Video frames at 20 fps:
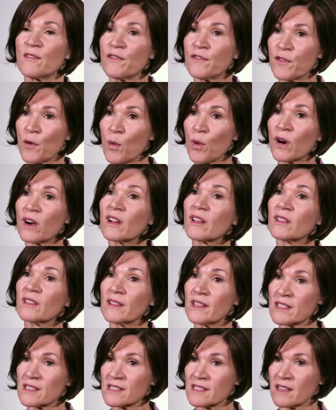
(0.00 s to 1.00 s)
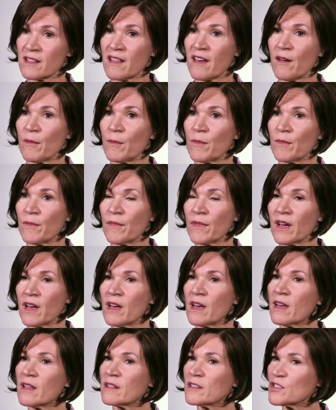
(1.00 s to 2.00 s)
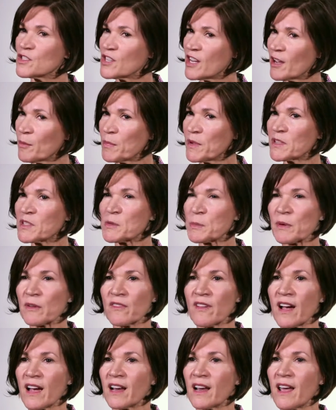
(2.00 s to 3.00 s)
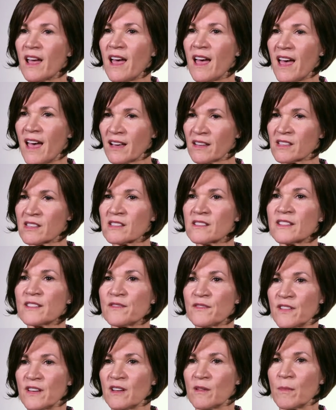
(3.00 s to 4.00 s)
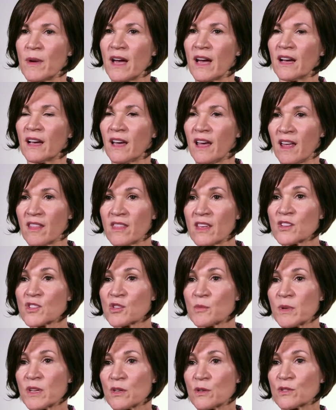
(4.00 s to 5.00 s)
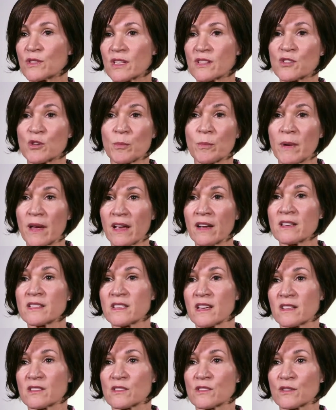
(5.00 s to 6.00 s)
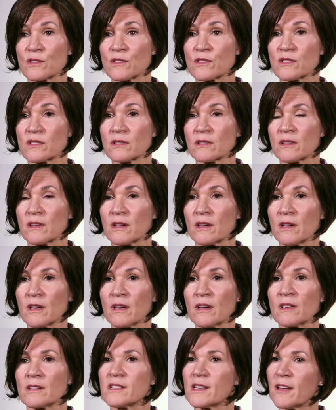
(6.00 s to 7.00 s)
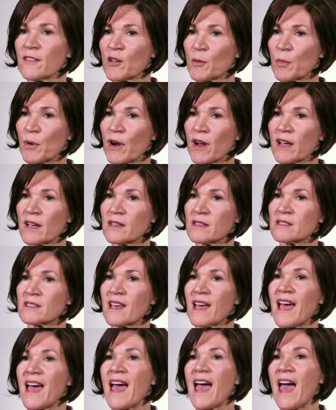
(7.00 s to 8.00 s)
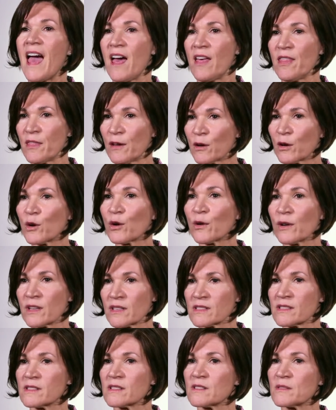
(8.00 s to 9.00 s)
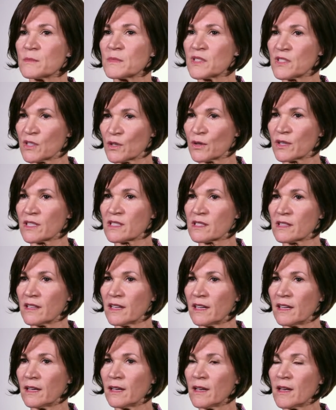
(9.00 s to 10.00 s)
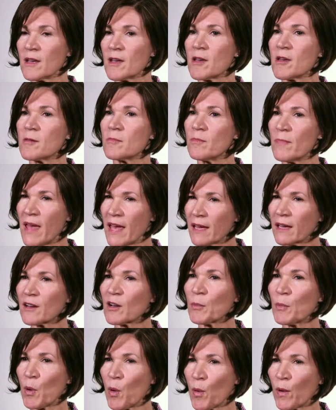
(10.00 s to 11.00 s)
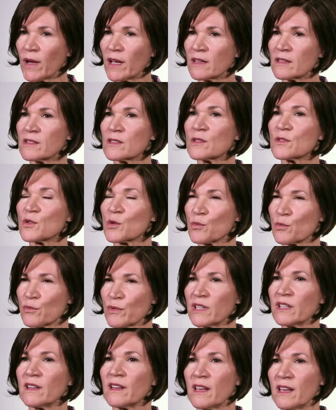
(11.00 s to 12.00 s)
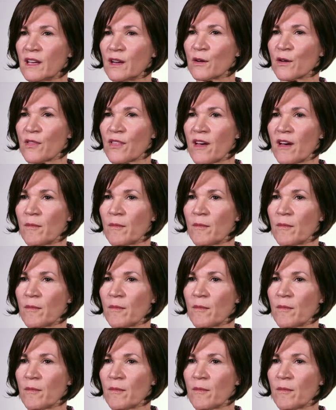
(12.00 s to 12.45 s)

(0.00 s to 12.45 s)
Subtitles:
And 4, listen to them. The champions provide excellent feedback, and they should be used as your beta testers. Take their praise and their criticism seriously. Make it a point to really hear